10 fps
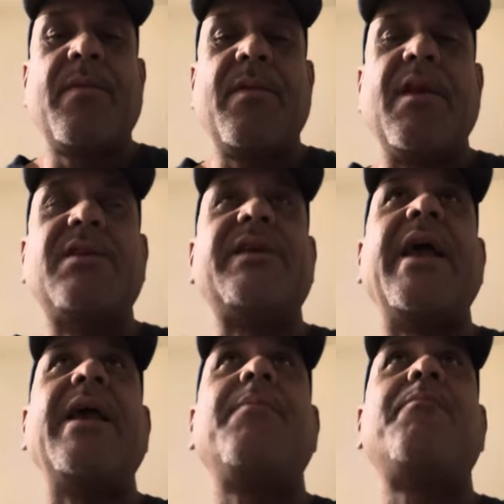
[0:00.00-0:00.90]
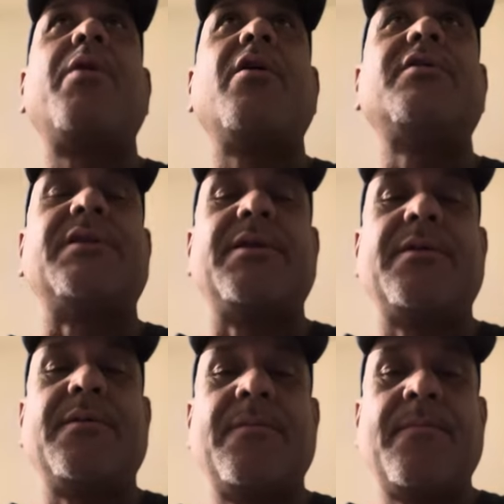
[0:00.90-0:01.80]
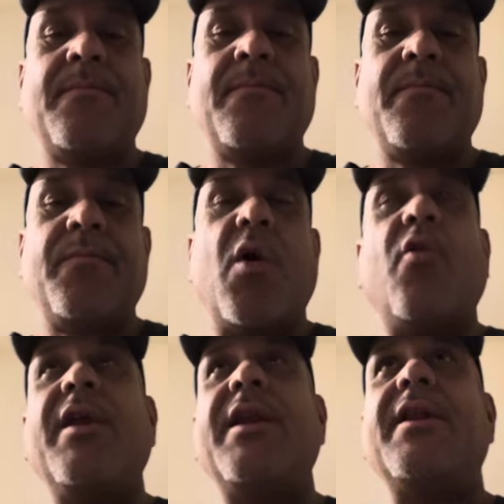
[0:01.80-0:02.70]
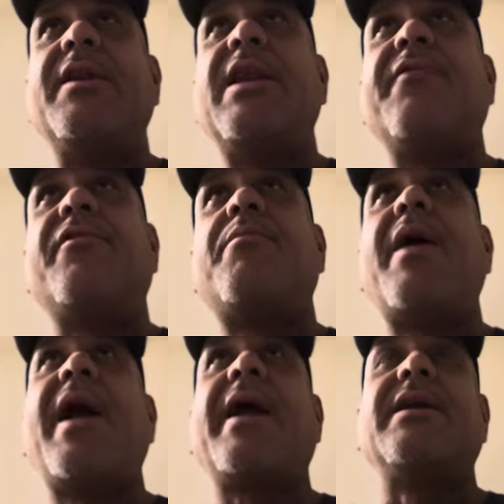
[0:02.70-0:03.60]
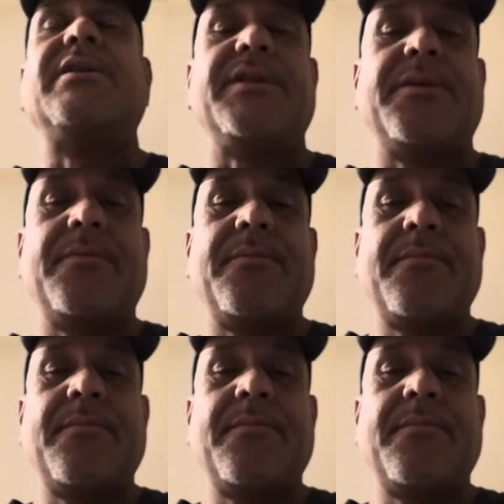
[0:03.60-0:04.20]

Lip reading: The same person, only in a different packaging.